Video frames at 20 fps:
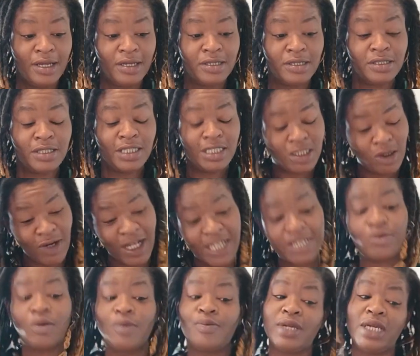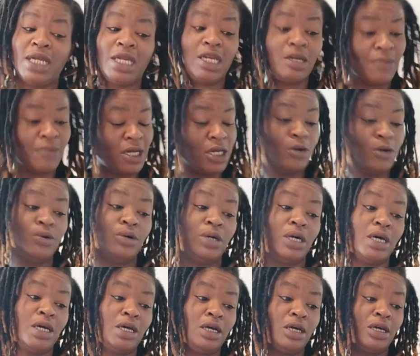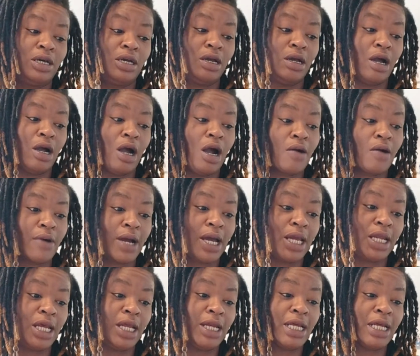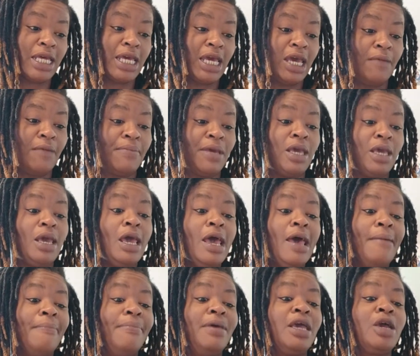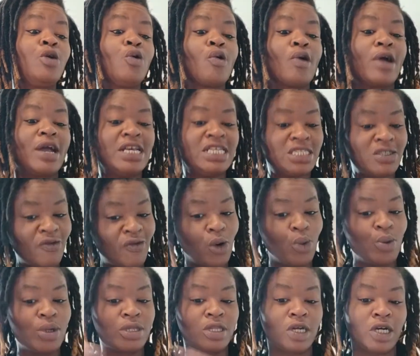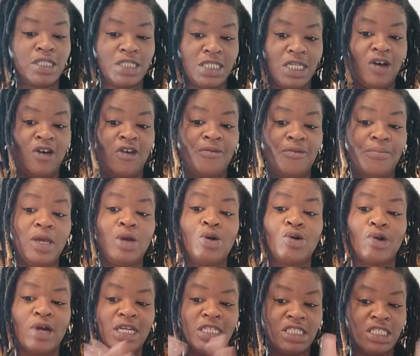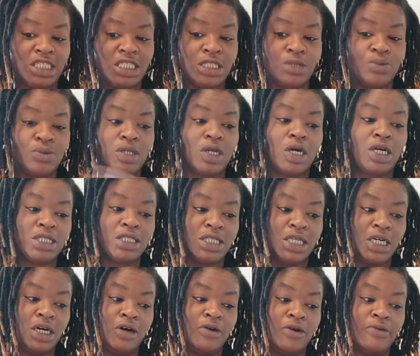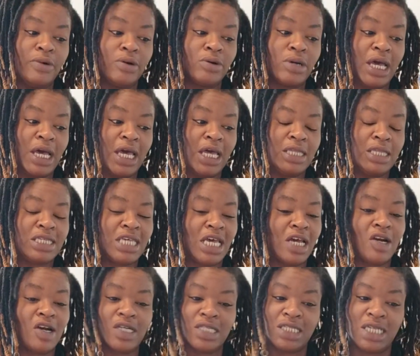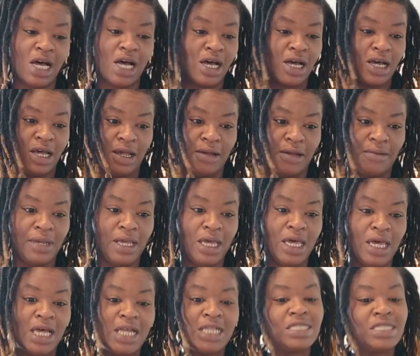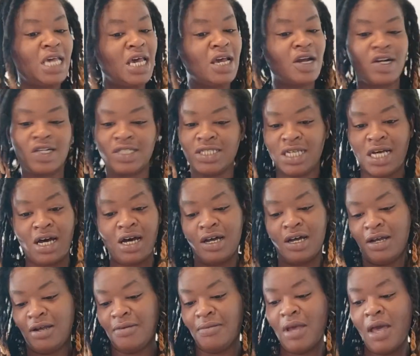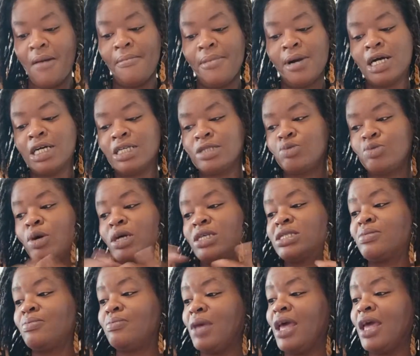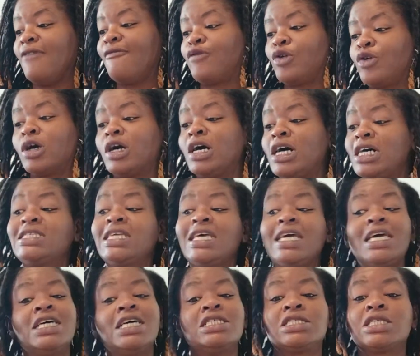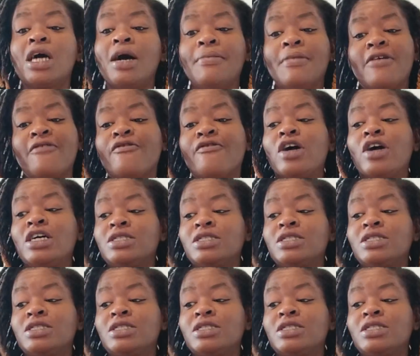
So that's what we need to be doing. Alrighty, and again, be graceful with ourselves. Be gracious with ourselves. Okay, take our time. Take our time, because what's meant for us is coming for us.